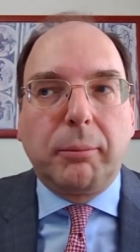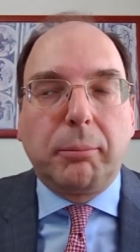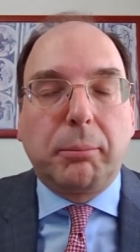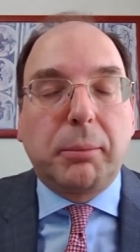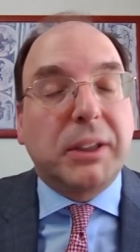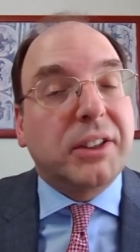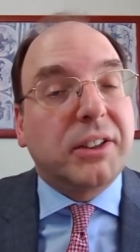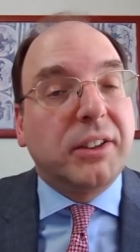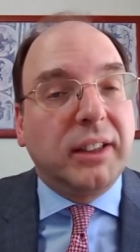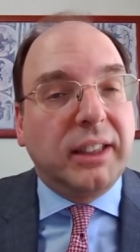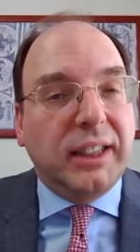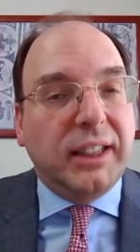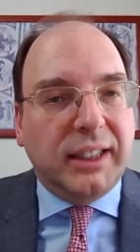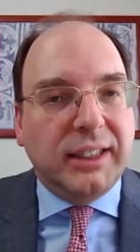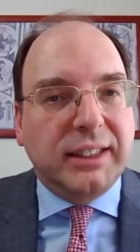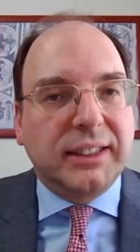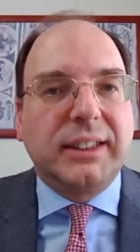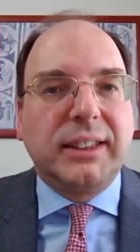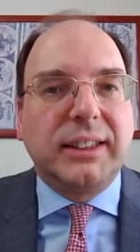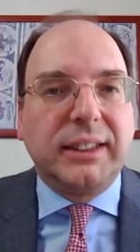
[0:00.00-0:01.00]

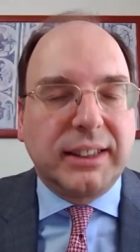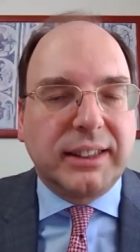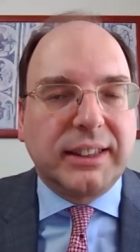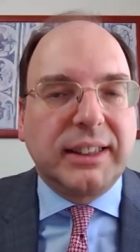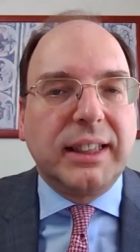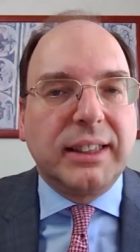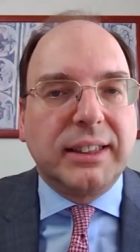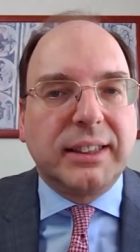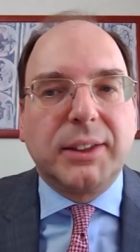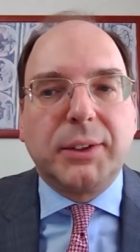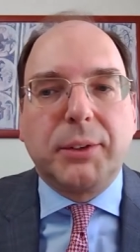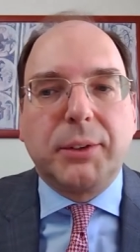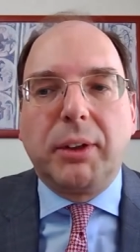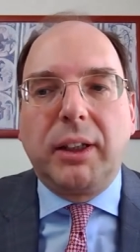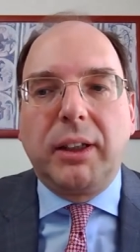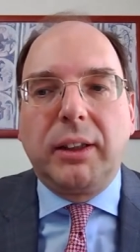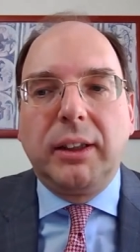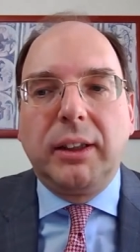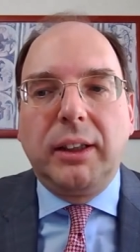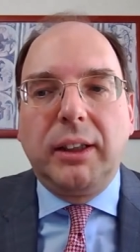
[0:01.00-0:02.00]
personalized in a sense as
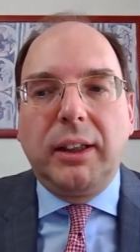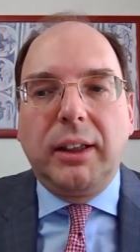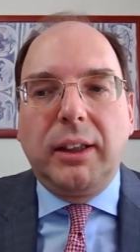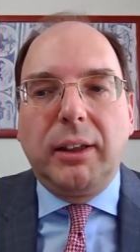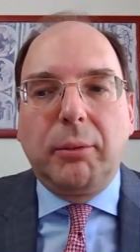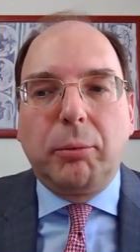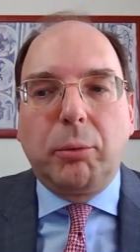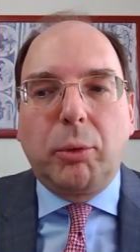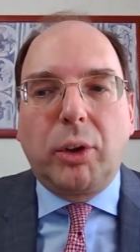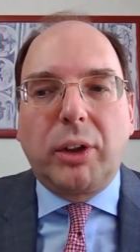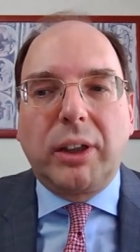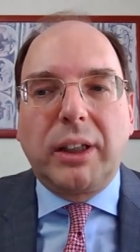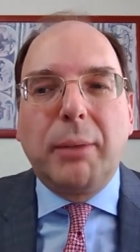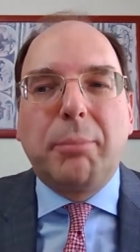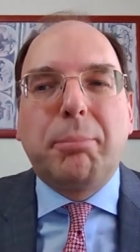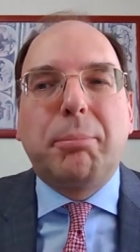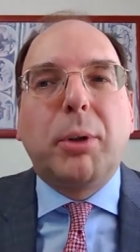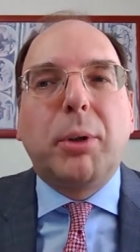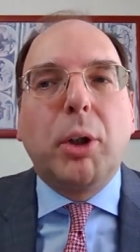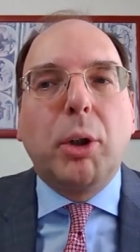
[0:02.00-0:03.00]
well, more
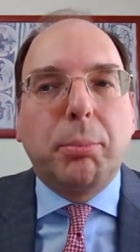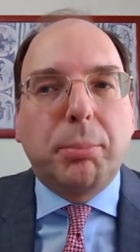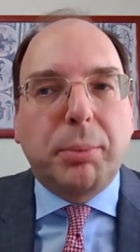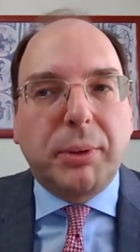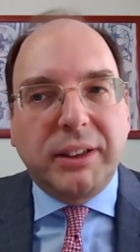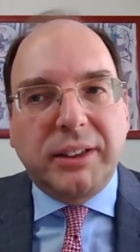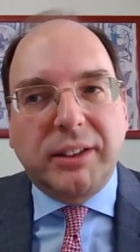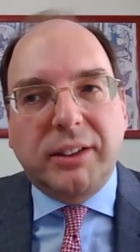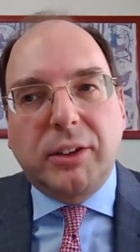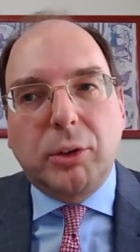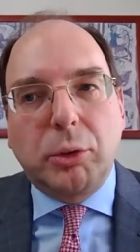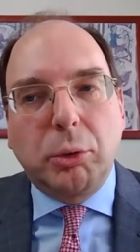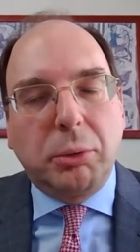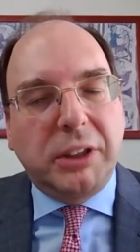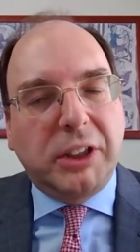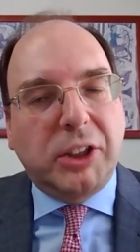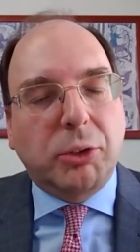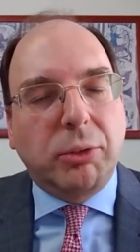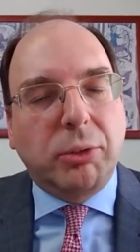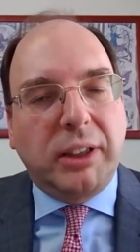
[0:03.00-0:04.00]
appropriate
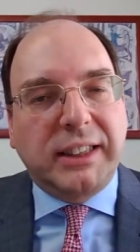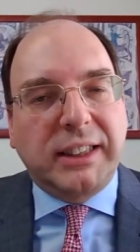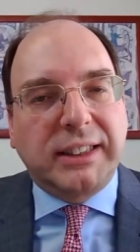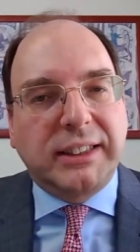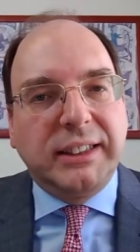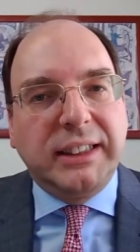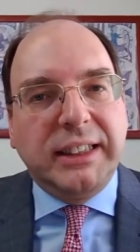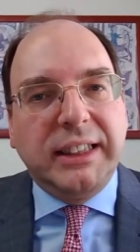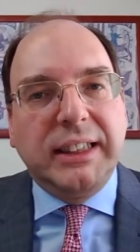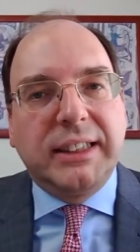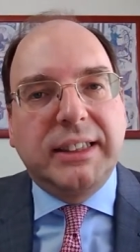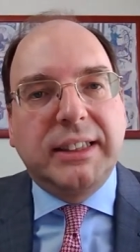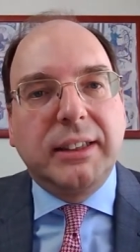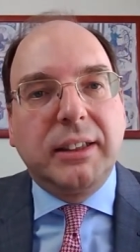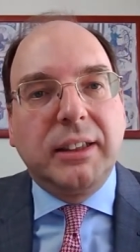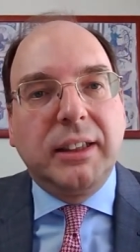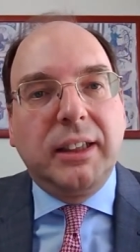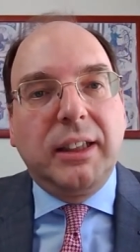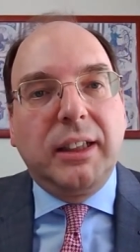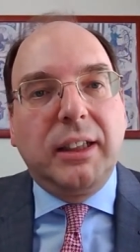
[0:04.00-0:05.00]
to each one's
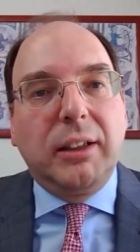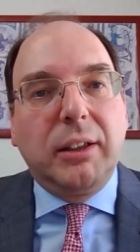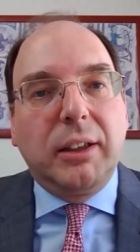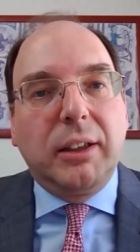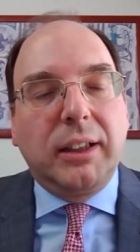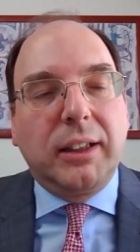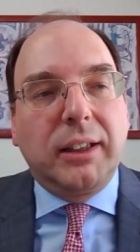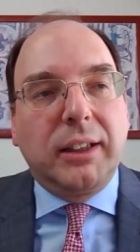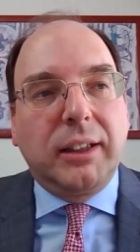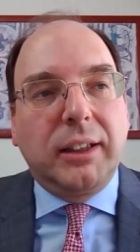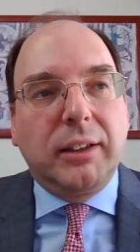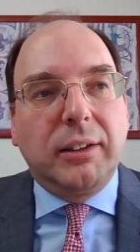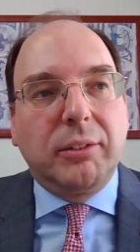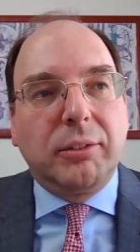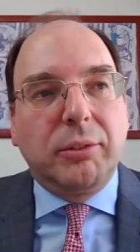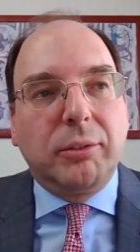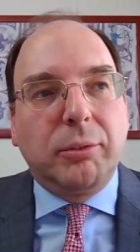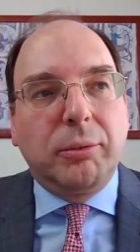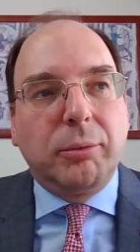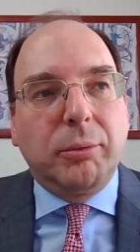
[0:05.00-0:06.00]
needs,
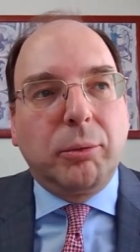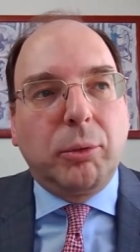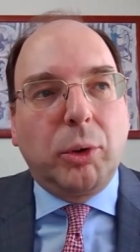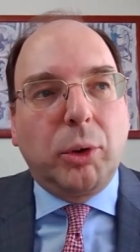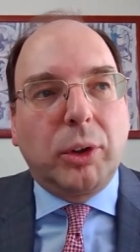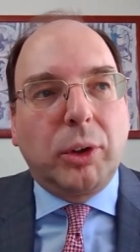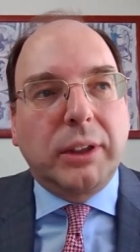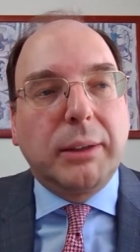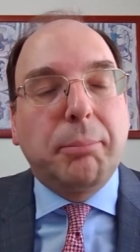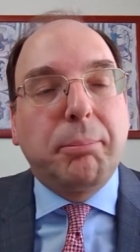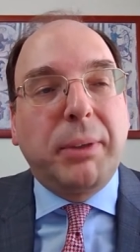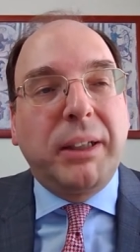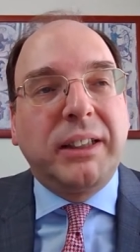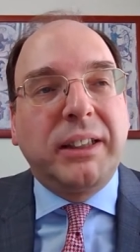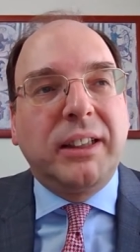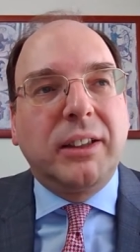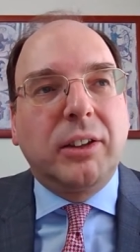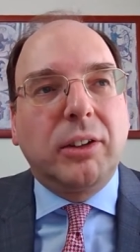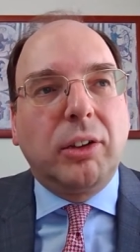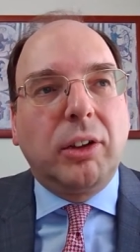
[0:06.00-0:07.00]
more
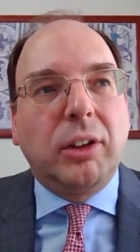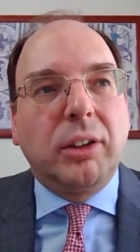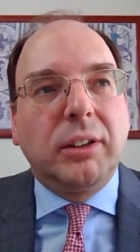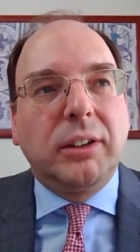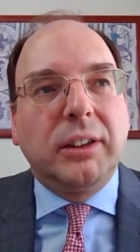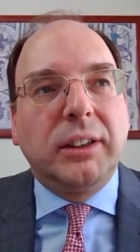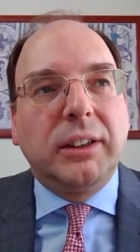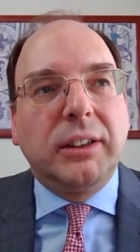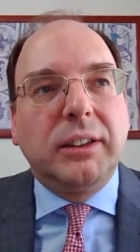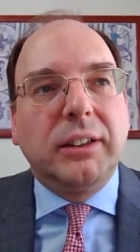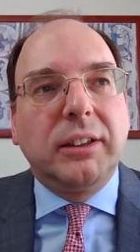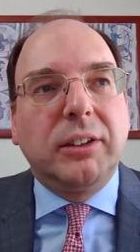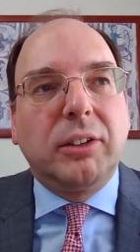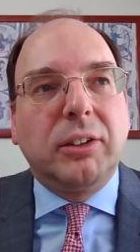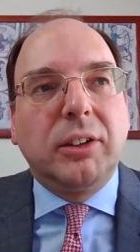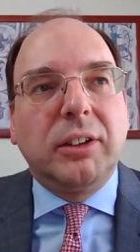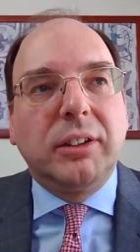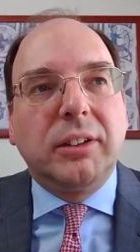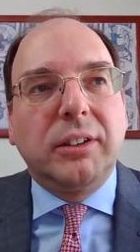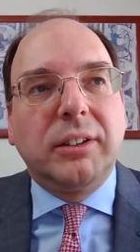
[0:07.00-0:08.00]
dependent on
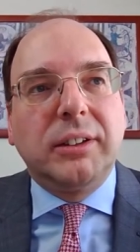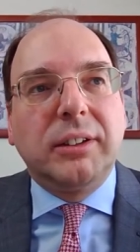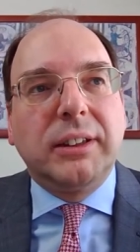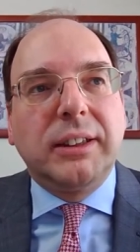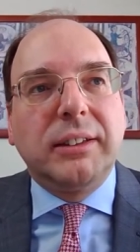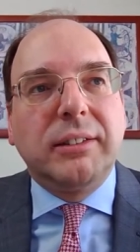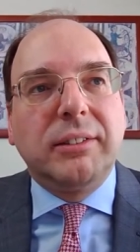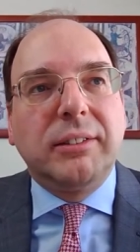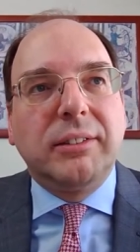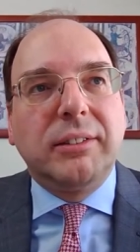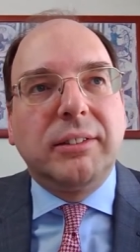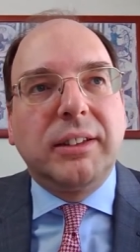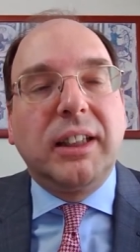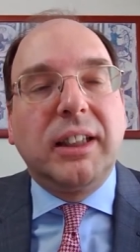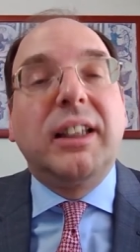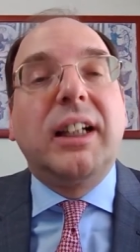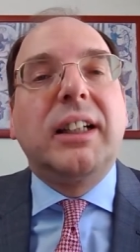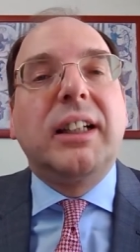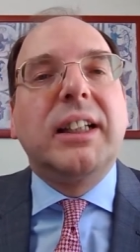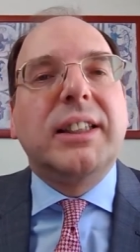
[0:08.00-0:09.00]

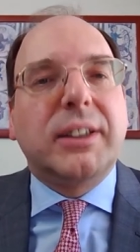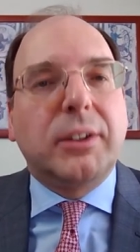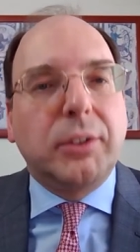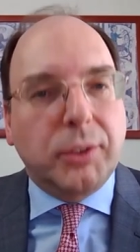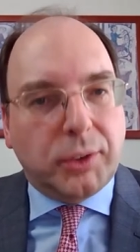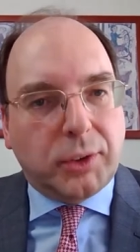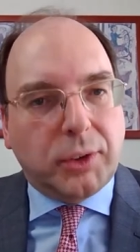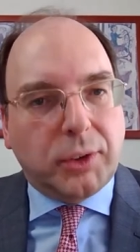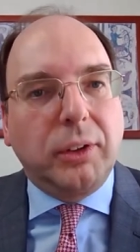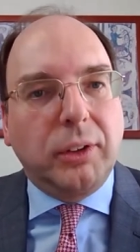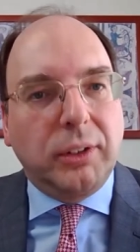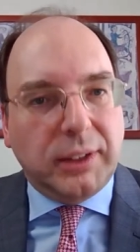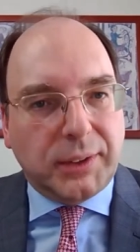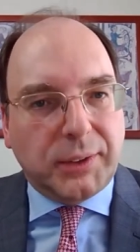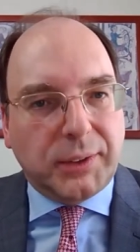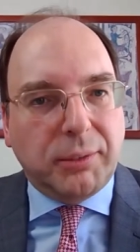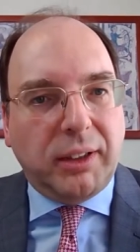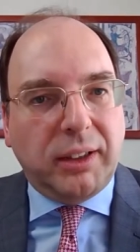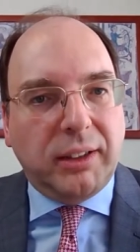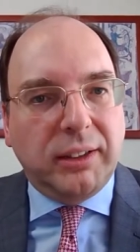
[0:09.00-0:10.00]
the learner's control
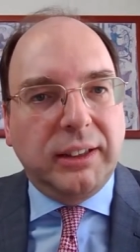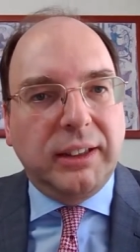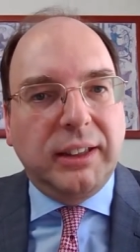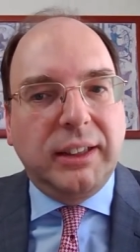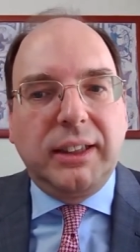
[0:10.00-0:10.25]
as well.